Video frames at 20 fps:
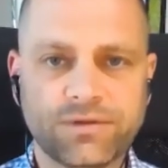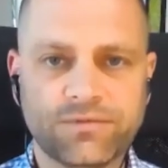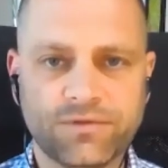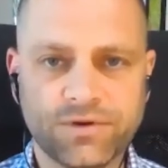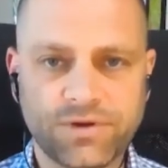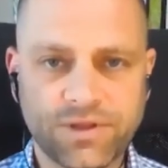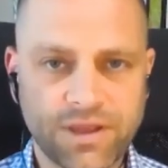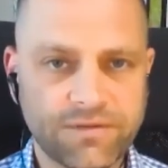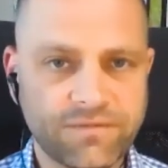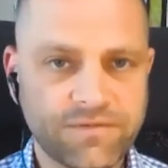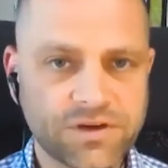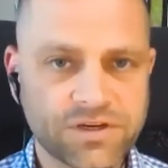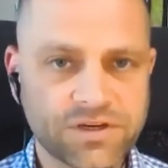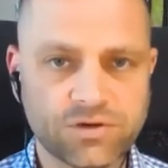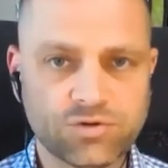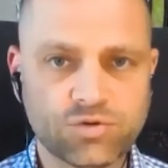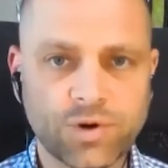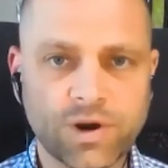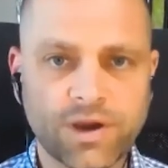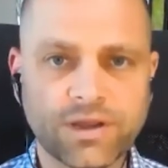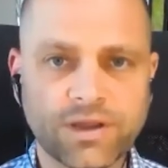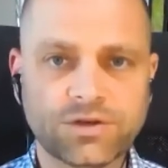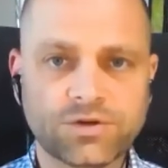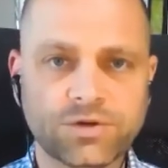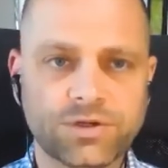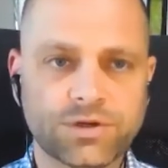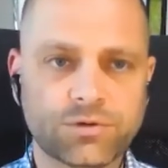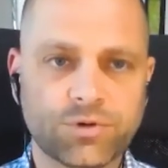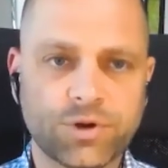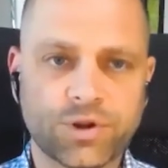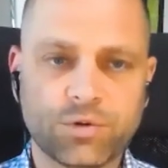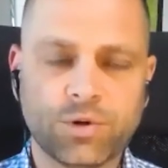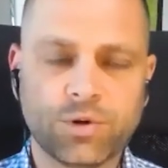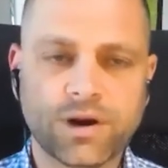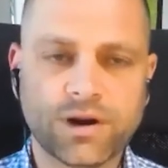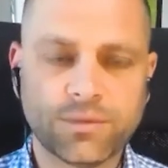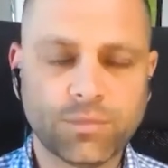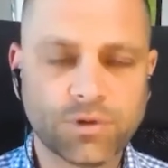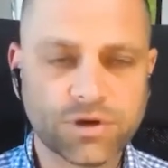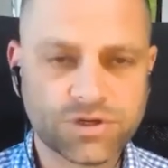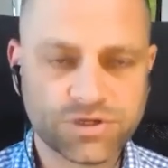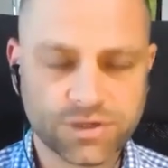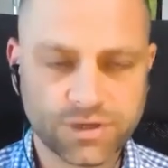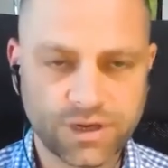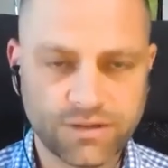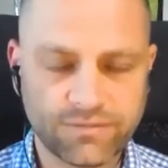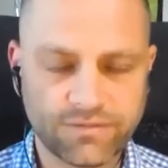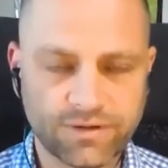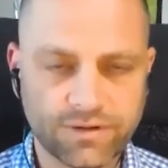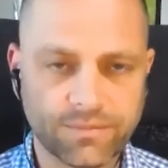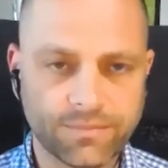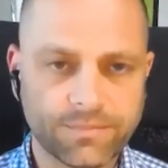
for the efficient drying to the required moisture level.